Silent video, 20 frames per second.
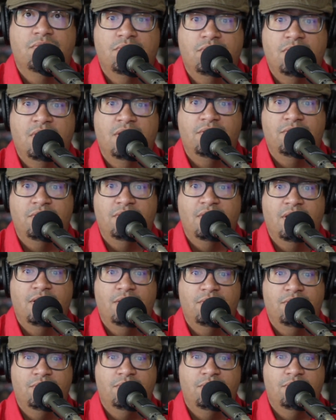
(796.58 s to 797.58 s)
is
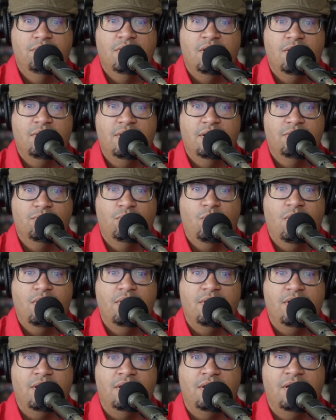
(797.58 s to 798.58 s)
that's
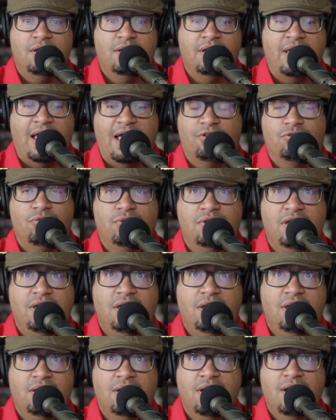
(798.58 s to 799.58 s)
worthy. He
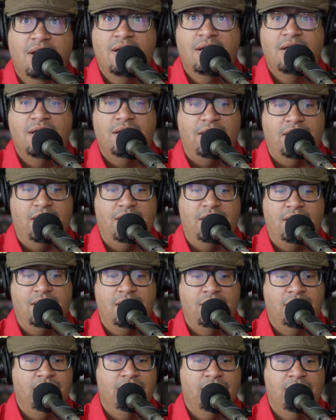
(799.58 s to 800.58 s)
casualtied,
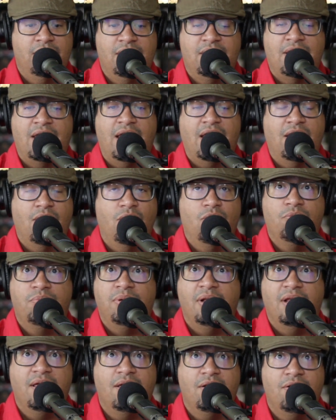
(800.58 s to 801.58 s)
he KO'd
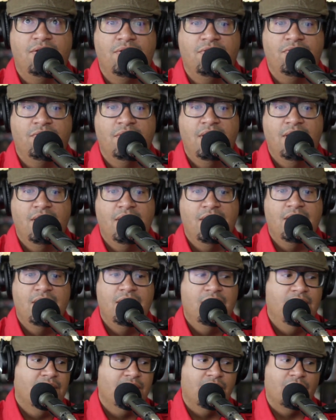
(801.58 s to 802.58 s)
players.
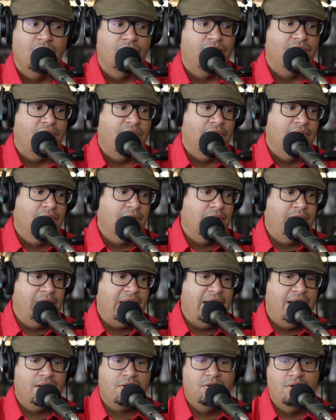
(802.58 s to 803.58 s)
For a little
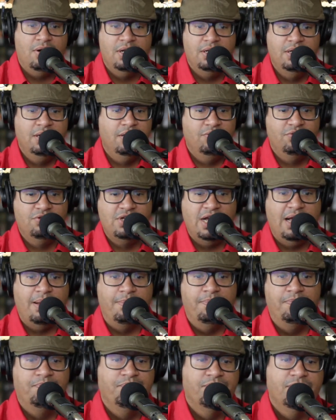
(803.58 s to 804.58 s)
blocker, he did his
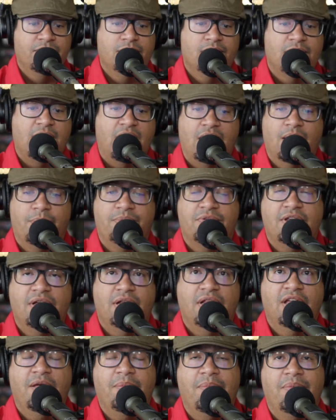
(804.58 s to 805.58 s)
job. I
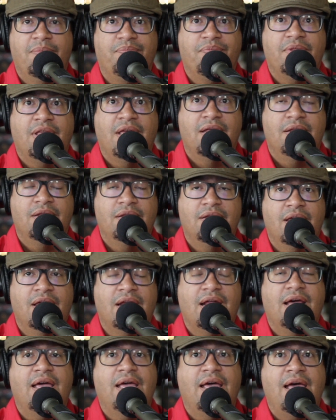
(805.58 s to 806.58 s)
upskill him,
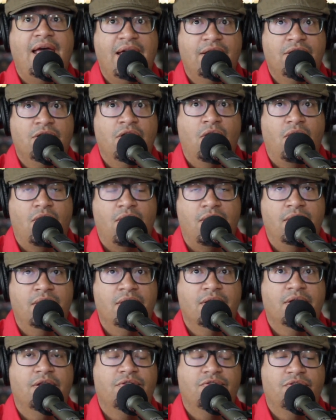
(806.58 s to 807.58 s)
and I add
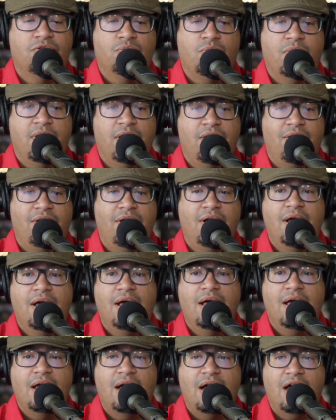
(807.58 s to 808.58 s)
guard. This is where
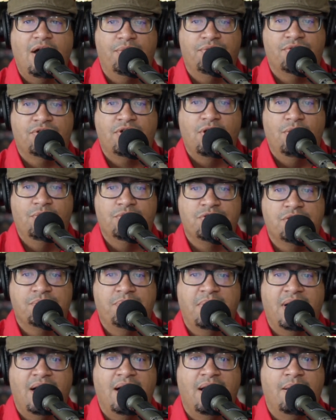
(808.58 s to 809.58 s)
I was coached
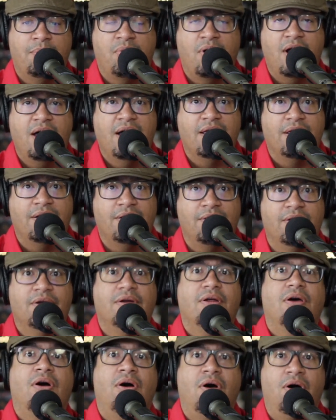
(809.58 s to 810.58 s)
by Brian
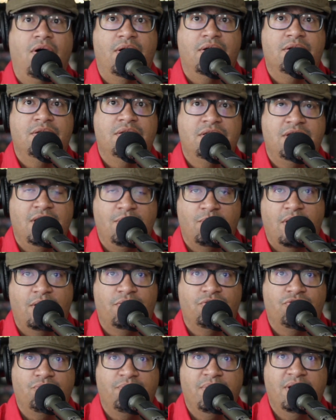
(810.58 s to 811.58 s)
on team
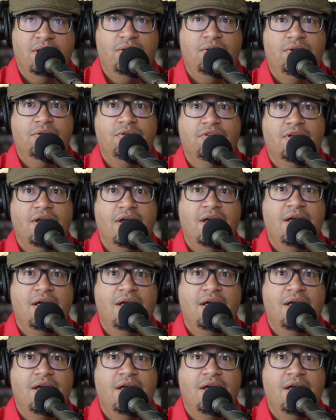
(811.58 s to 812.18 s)
roster builds,